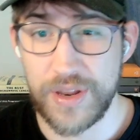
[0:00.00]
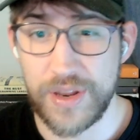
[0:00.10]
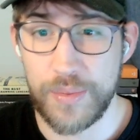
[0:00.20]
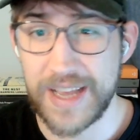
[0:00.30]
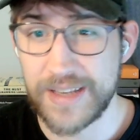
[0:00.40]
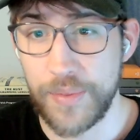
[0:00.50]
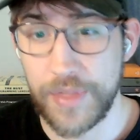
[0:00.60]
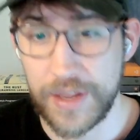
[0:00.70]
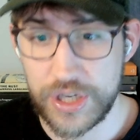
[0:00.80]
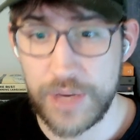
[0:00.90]
When you make
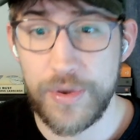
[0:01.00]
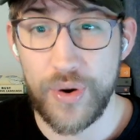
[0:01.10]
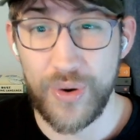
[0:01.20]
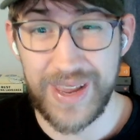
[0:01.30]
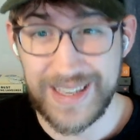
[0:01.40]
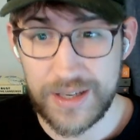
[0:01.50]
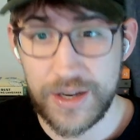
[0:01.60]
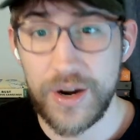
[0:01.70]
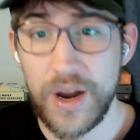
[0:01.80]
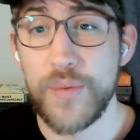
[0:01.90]
something cheaper or
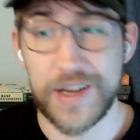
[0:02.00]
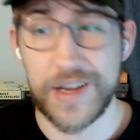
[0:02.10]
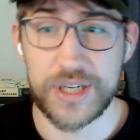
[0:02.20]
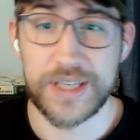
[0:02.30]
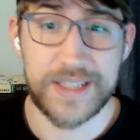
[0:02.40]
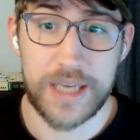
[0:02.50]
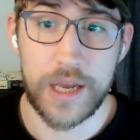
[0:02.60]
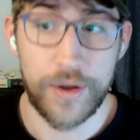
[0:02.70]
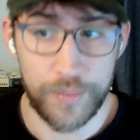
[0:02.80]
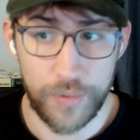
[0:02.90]
easier, we actually see a
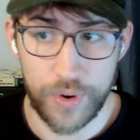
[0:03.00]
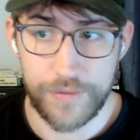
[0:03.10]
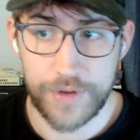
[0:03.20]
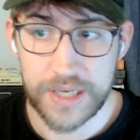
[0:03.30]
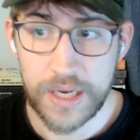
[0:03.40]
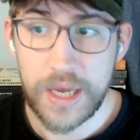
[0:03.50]
lot more of it.